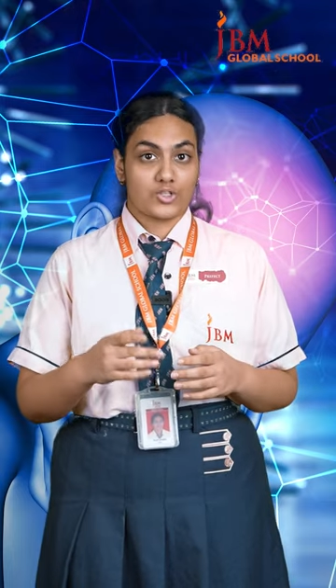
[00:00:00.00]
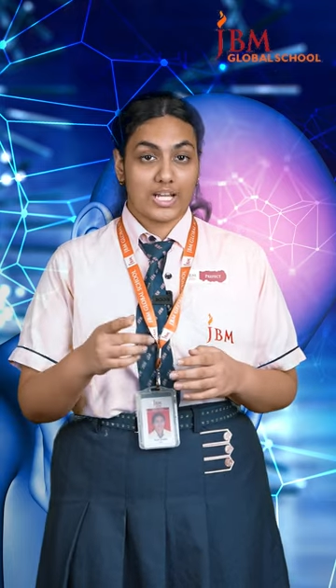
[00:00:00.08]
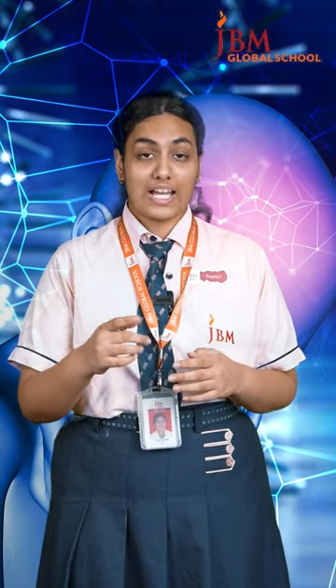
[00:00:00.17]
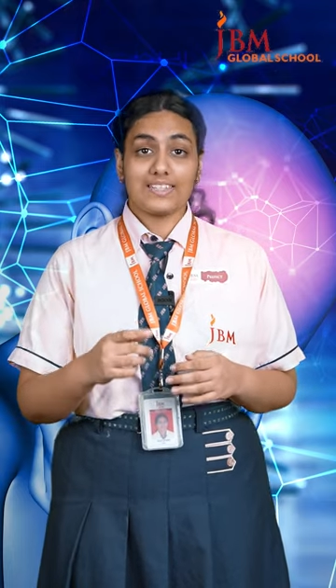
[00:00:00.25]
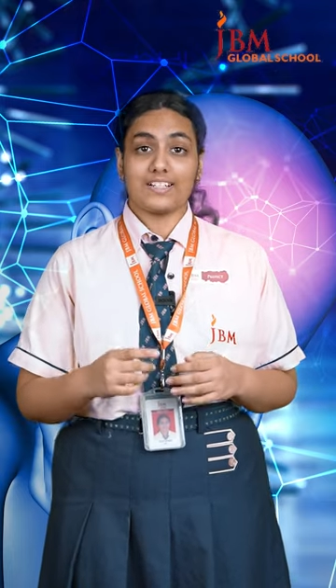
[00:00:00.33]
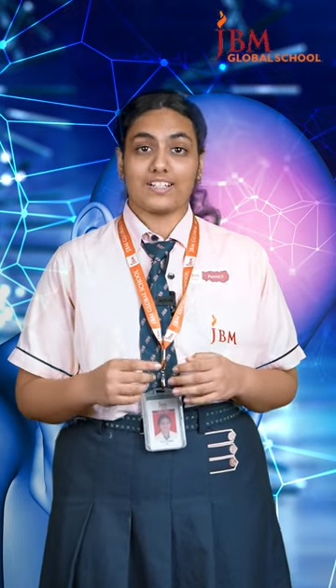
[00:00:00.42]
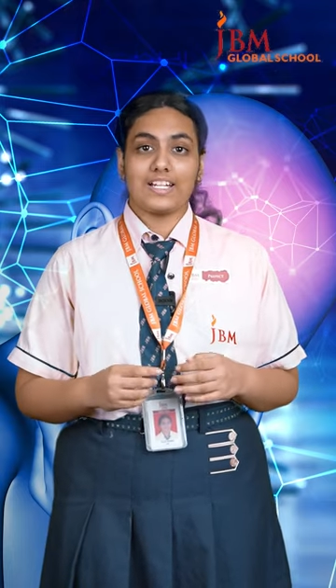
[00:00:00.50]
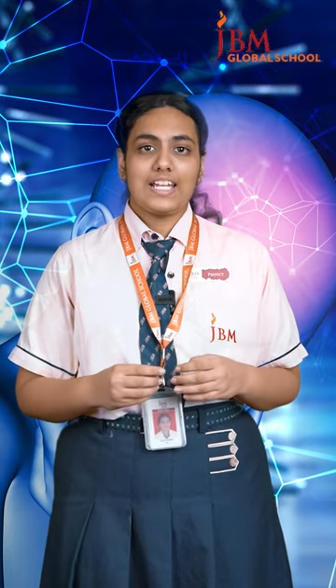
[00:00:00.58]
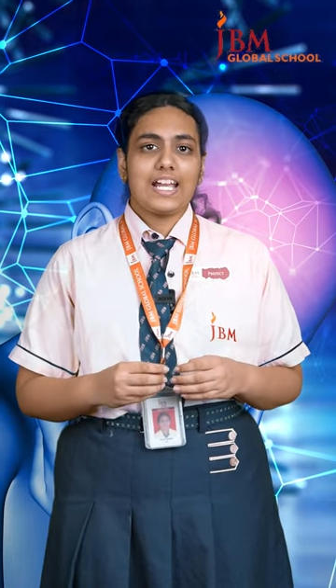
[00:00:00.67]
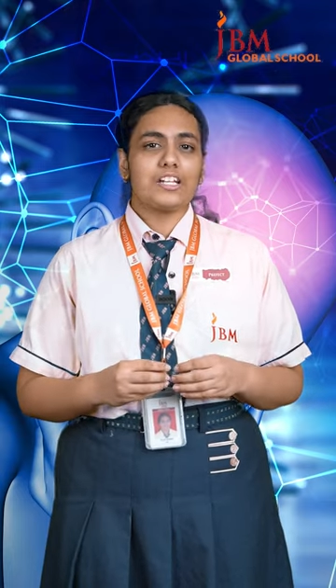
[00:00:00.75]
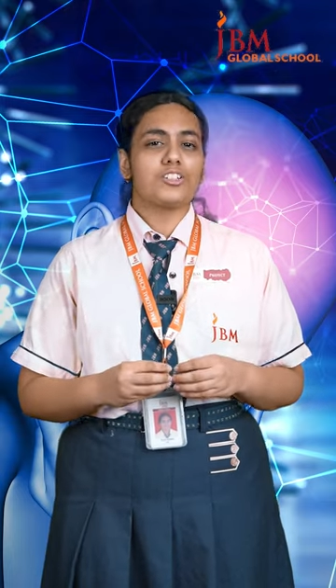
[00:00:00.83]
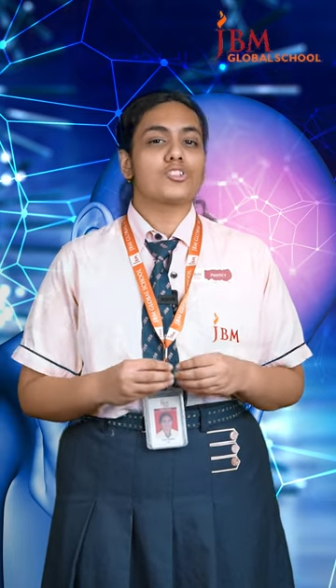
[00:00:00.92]
Rather,
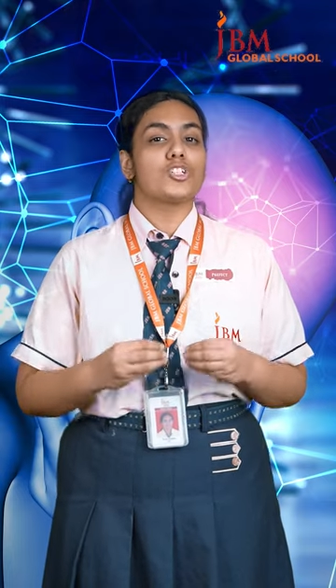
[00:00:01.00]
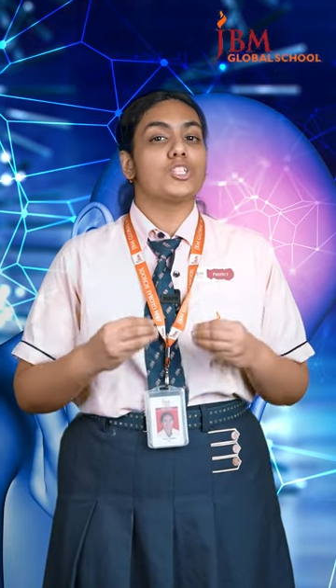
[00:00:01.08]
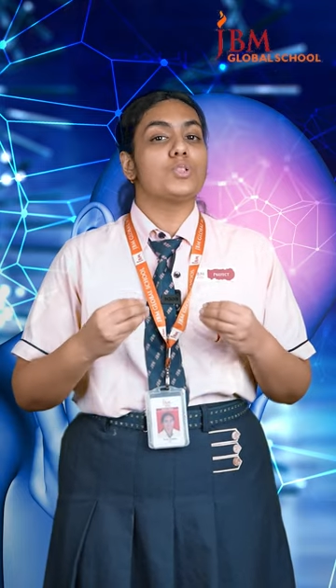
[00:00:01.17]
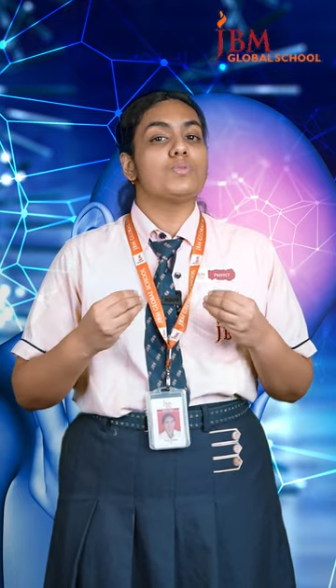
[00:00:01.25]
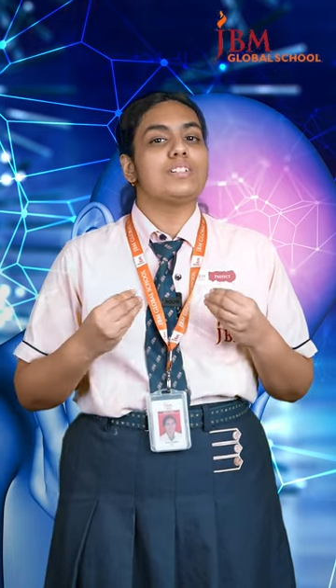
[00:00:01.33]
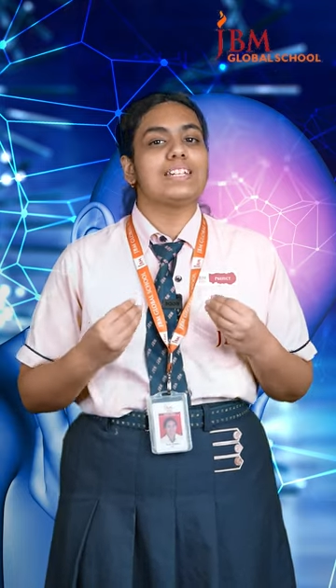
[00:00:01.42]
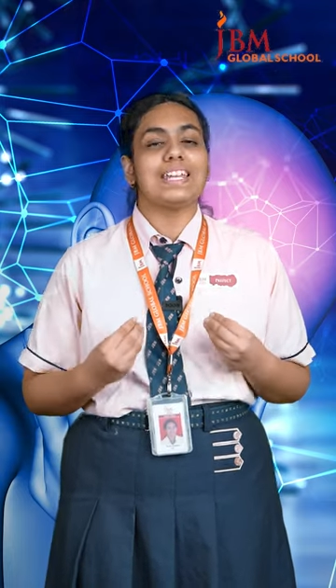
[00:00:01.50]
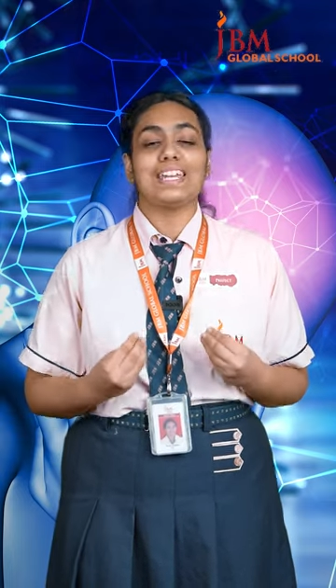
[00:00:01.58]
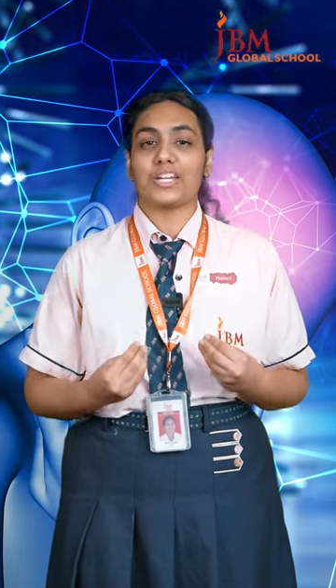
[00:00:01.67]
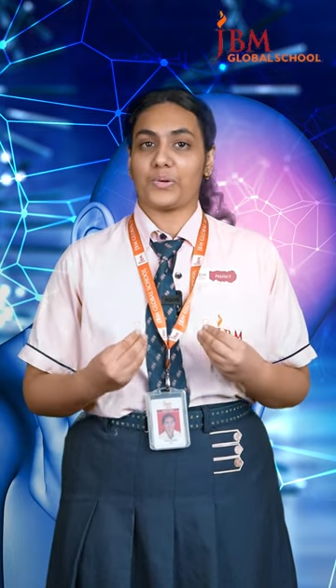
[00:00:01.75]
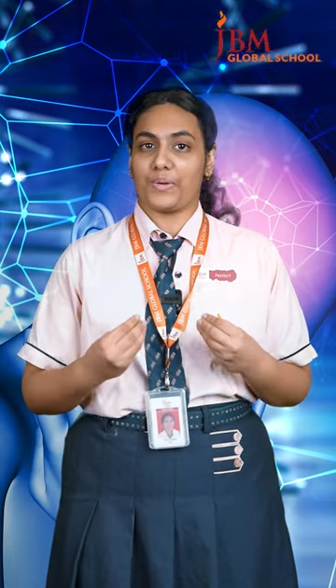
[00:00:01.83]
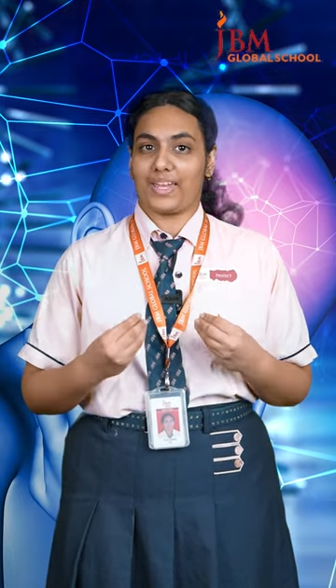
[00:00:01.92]
it is a
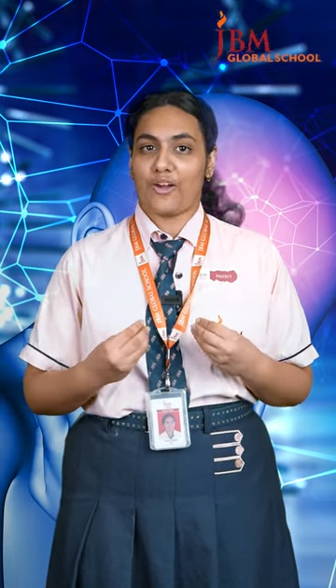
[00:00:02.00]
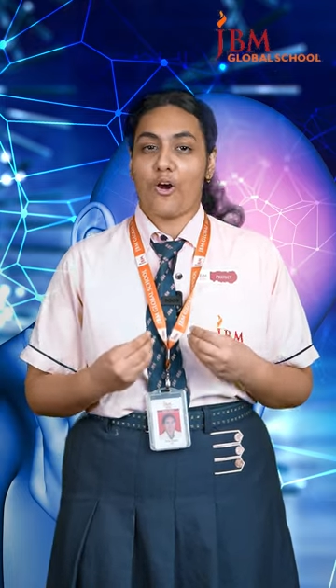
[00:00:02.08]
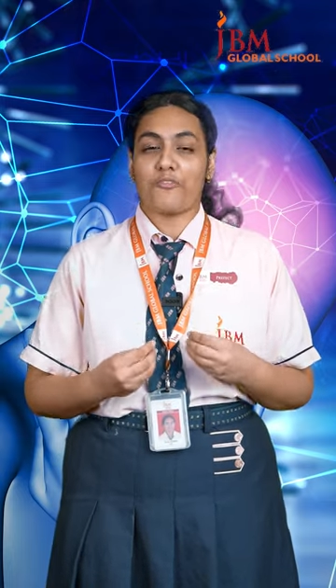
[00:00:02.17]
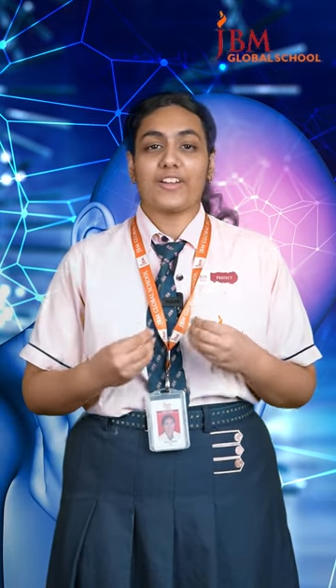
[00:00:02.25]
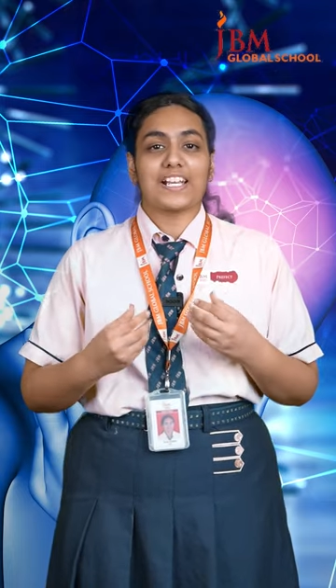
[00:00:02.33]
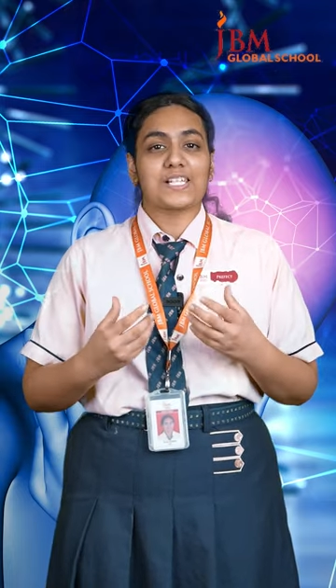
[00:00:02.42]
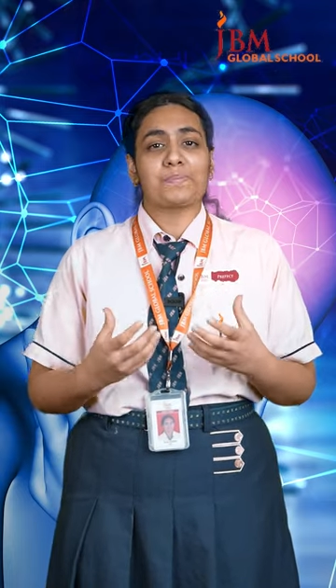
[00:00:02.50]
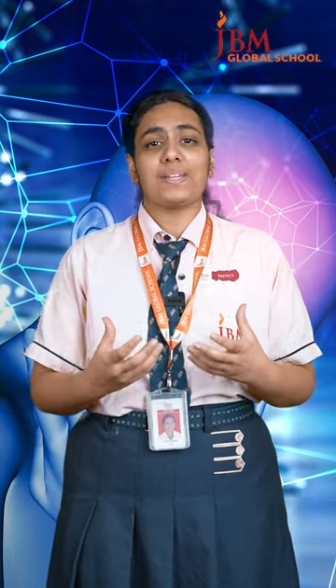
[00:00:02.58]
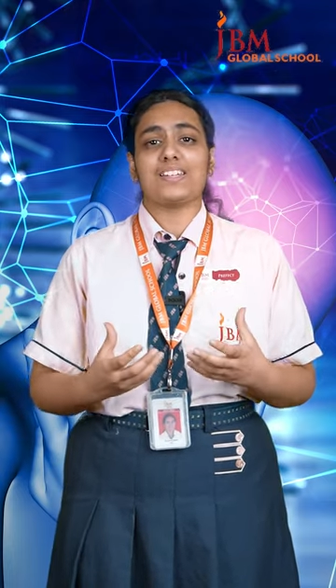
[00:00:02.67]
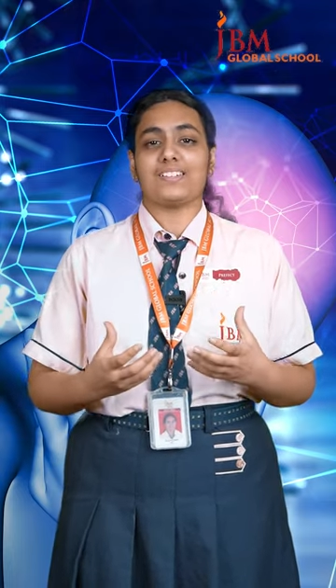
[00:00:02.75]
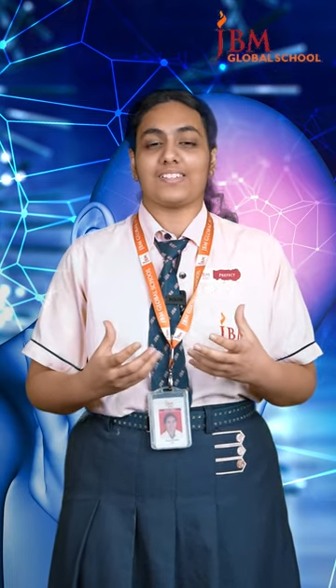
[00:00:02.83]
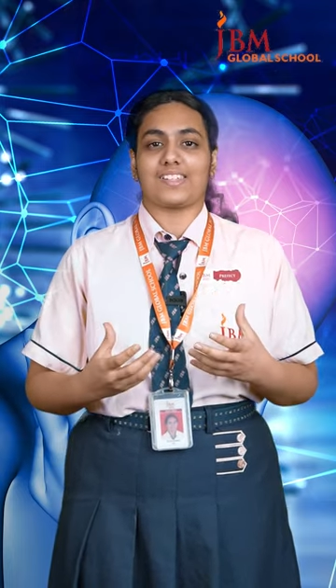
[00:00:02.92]
unique way of
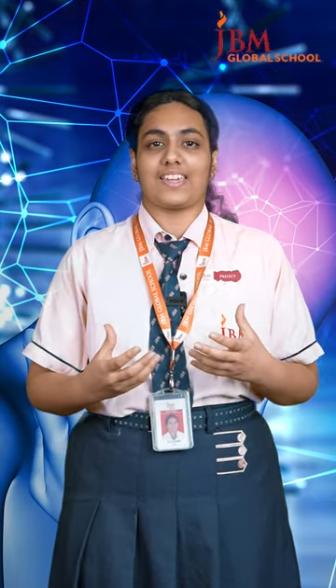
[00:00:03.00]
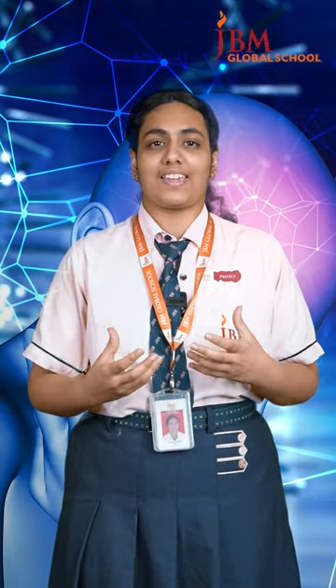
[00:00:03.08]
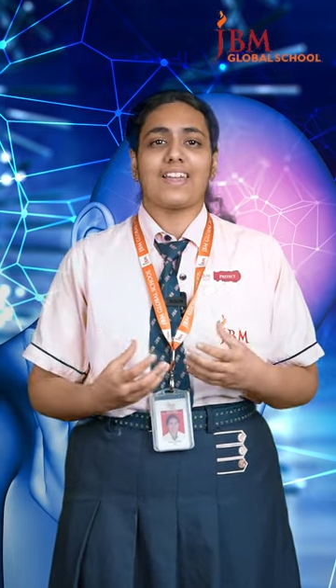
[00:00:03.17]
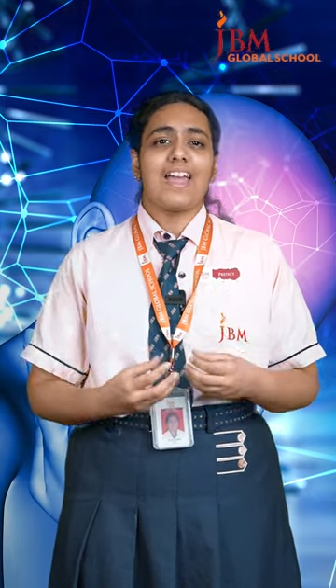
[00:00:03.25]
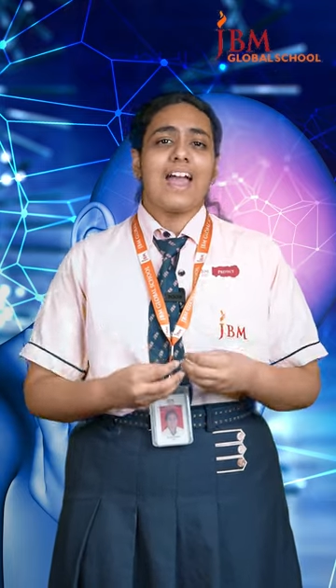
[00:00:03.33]
experiencing